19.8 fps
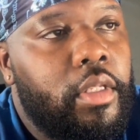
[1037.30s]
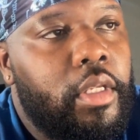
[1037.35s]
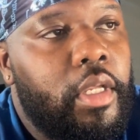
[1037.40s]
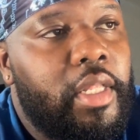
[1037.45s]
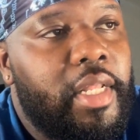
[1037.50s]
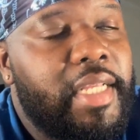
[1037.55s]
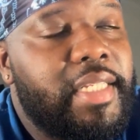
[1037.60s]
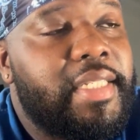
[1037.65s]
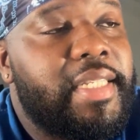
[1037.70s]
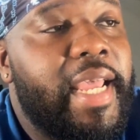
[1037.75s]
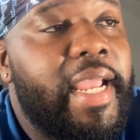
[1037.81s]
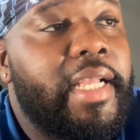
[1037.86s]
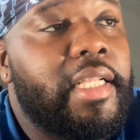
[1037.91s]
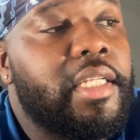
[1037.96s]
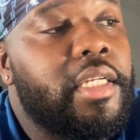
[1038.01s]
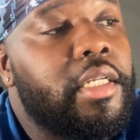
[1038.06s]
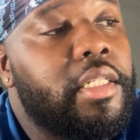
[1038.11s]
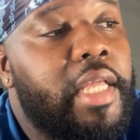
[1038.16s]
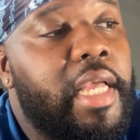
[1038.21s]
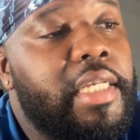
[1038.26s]
Yeah, that's
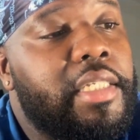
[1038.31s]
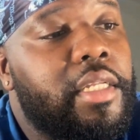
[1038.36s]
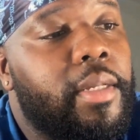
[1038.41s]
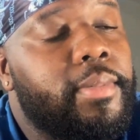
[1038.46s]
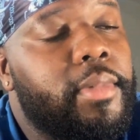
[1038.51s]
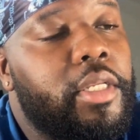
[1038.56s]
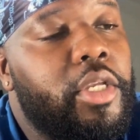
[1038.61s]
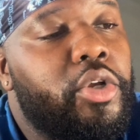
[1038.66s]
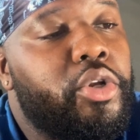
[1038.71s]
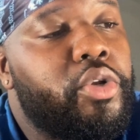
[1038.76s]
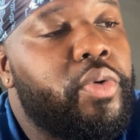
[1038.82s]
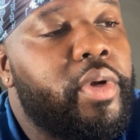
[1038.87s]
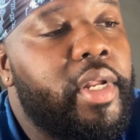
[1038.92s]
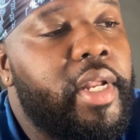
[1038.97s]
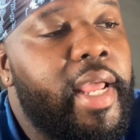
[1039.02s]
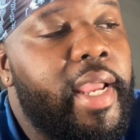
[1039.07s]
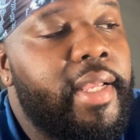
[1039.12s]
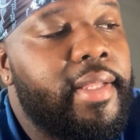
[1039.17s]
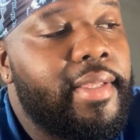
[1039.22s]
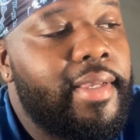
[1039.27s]
daily. That's something you're doing
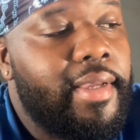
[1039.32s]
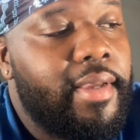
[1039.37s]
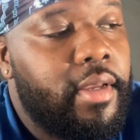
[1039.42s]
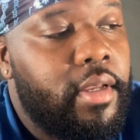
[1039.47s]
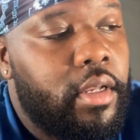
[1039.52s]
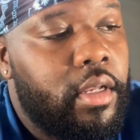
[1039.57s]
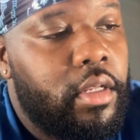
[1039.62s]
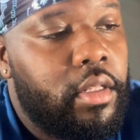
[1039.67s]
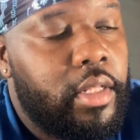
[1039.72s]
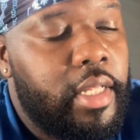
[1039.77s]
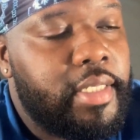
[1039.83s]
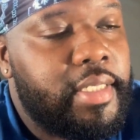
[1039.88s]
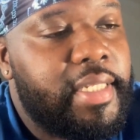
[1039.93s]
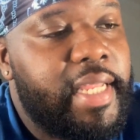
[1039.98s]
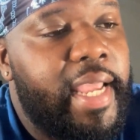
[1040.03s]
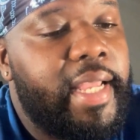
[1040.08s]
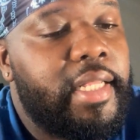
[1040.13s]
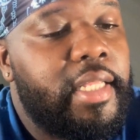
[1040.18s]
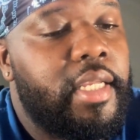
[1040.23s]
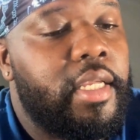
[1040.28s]
daily. Yeah. That's
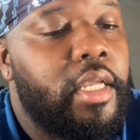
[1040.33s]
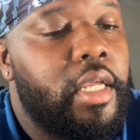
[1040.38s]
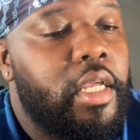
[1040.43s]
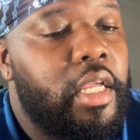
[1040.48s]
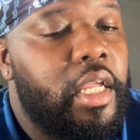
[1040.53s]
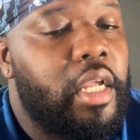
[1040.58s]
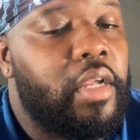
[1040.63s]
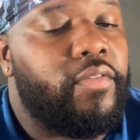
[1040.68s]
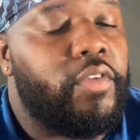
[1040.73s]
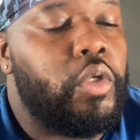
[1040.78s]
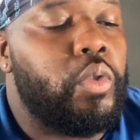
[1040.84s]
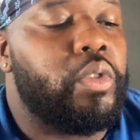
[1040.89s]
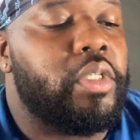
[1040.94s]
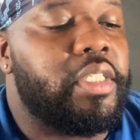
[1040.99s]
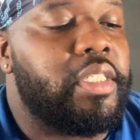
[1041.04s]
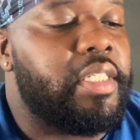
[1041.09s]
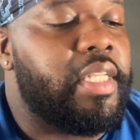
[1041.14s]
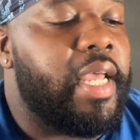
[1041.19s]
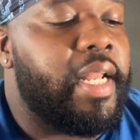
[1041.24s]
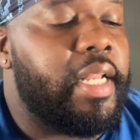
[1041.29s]
daily. If you
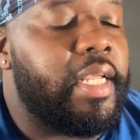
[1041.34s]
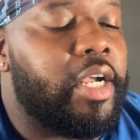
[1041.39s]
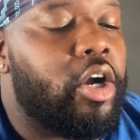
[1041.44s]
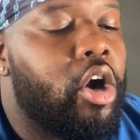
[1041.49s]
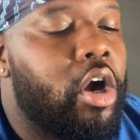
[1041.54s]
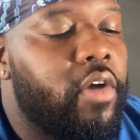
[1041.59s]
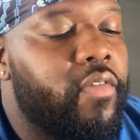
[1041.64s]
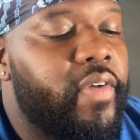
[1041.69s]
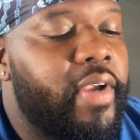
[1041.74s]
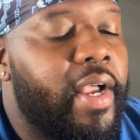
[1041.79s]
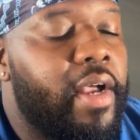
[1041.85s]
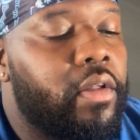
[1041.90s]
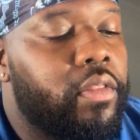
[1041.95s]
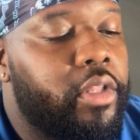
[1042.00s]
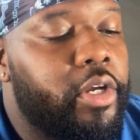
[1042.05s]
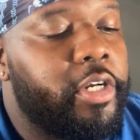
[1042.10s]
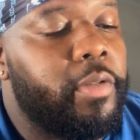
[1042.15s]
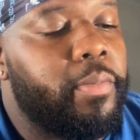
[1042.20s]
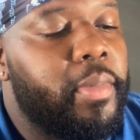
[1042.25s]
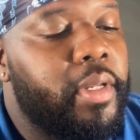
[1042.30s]
just carving out
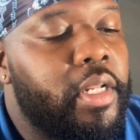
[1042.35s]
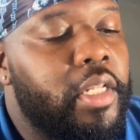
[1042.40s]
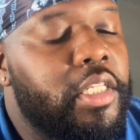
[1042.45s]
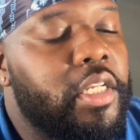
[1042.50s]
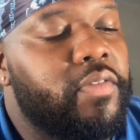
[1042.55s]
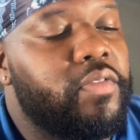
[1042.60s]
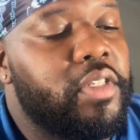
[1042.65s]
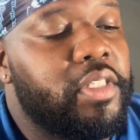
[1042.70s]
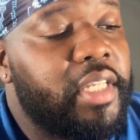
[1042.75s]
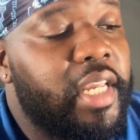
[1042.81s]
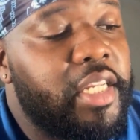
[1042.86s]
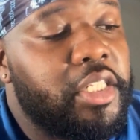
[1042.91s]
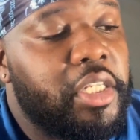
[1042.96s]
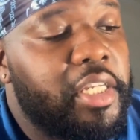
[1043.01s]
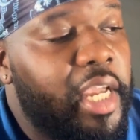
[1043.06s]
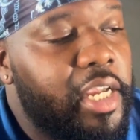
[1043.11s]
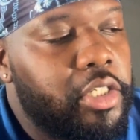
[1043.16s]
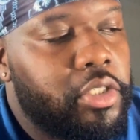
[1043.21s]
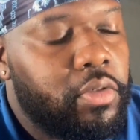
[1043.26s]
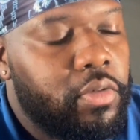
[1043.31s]
30 minutes of just
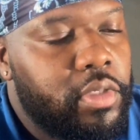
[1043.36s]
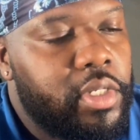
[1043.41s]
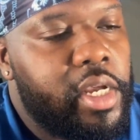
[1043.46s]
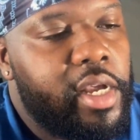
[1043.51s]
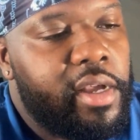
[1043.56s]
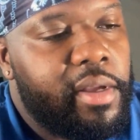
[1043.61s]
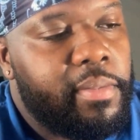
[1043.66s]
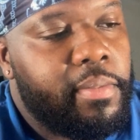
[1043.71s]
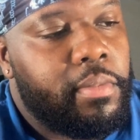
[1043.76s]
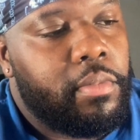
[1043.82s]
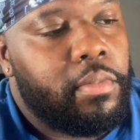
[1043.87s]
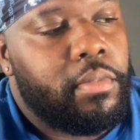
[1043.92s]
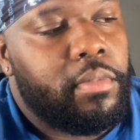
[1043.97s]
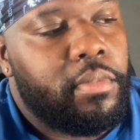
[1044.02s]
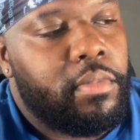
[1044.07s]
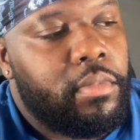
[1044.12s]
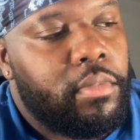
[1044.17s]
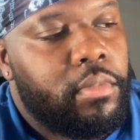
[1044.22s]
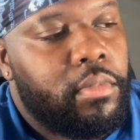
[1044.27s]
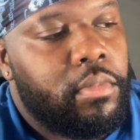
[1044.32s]
educational time.
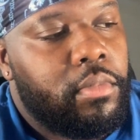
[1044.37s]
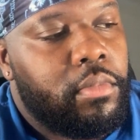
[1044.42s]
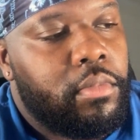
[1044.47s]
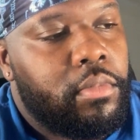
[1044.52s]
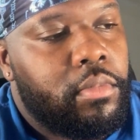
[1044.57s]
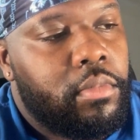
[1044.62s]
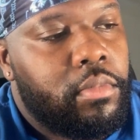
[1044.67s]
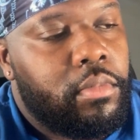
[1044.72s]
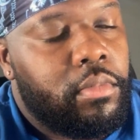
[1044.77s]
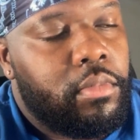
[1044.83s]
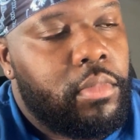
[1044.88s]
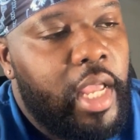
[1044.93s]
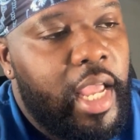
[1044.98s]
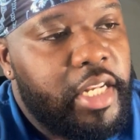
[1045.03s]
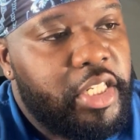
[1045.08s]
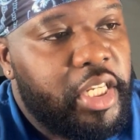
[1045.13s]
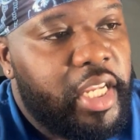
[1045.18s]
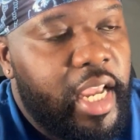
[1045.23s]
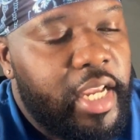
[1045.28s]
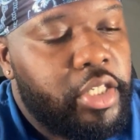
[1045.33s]

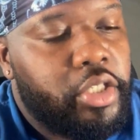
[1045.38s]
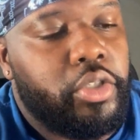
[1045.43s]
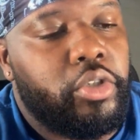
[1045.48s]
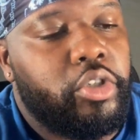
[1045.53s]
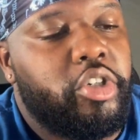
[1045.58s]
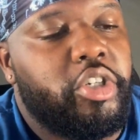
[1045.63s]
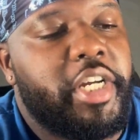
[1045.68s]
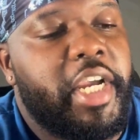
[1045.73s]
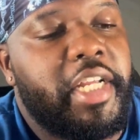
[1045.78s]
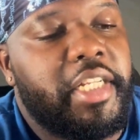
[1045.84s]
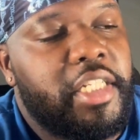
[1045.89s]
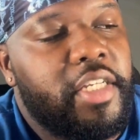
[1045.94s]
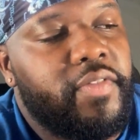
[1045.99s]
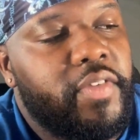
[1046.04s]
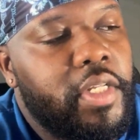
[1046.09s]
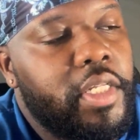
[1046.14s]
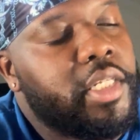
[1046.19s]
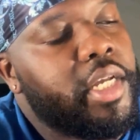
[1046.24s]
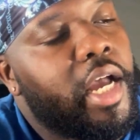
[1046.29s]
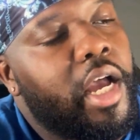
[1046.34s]
Educational
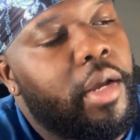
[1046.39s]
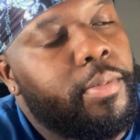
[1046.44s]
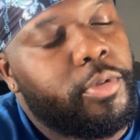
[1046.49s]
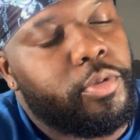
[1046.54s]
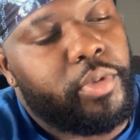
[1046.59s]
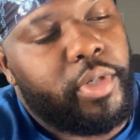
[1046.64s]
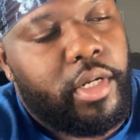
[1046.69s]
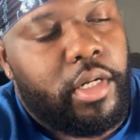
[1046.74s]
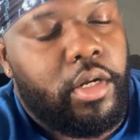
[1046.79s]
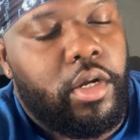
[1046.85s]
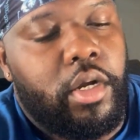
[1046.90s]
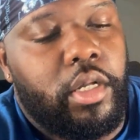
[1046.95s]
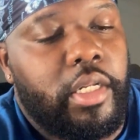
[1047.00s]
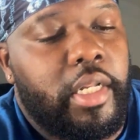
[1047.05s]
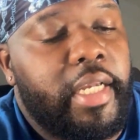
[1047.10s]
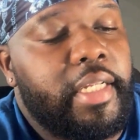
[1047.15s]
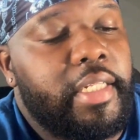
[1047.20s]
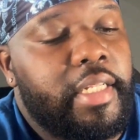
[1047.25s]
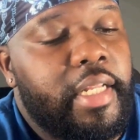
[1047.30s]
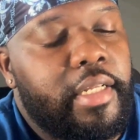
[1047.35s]
creativity time is what I call it.
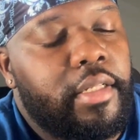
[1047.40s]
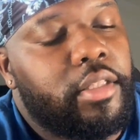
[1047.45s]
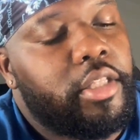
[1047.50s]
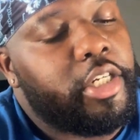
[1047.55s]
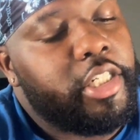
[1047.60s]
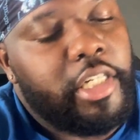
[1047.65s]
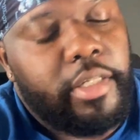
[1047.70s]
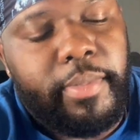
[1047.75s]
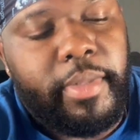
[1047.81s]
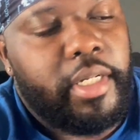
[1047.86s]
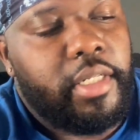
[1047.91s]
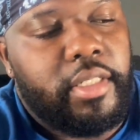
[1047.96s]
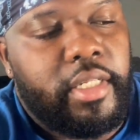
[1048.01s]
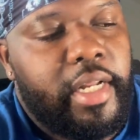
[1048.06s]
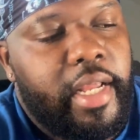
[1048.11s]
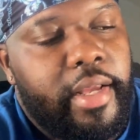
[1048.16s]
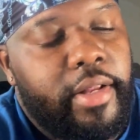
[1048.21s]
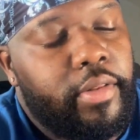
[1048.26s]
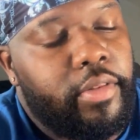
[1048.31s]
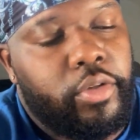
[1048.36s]
Like 30 minutes of
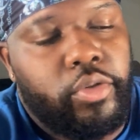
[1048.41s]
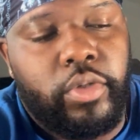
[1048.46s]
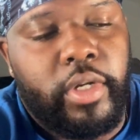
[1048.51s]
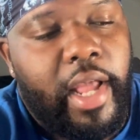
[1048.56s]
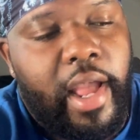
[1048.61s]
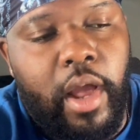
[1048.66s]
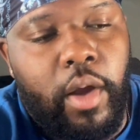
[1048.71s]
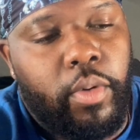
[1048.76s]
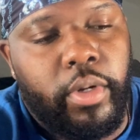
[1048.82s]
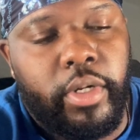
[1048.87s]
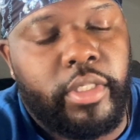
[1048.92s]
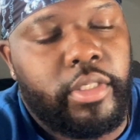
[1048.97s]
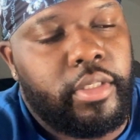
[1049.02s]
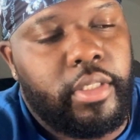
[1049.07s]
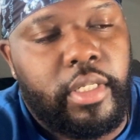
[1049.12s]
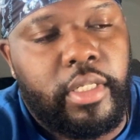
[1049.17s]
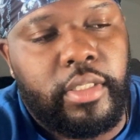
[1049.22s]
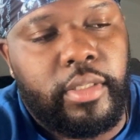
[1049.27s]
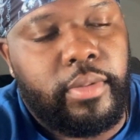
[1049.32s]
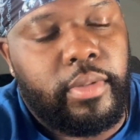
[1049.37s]
that to an hour is
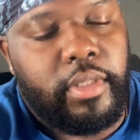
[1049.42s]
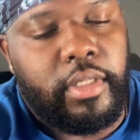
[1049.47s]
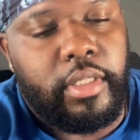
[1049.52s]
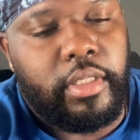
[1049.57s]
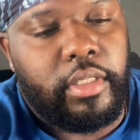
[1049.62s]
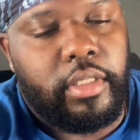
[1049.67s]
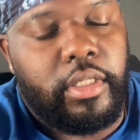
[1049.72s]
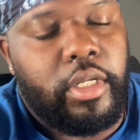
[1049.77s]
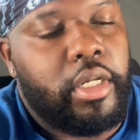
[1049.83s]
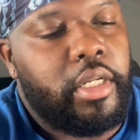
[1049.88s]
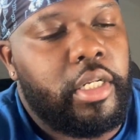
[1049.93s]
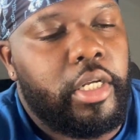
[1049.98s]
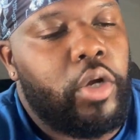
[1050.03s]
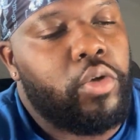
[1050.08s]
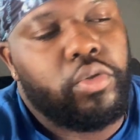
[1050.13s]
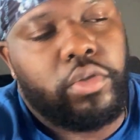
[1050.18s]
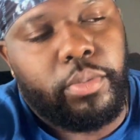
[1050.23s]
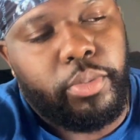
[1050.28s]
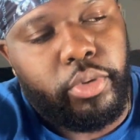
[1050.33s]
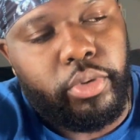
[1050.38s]

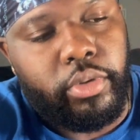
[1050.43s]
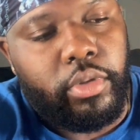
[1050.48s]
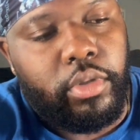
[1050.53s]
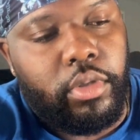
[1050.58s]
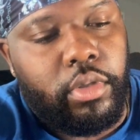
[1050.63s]
non-negotiable.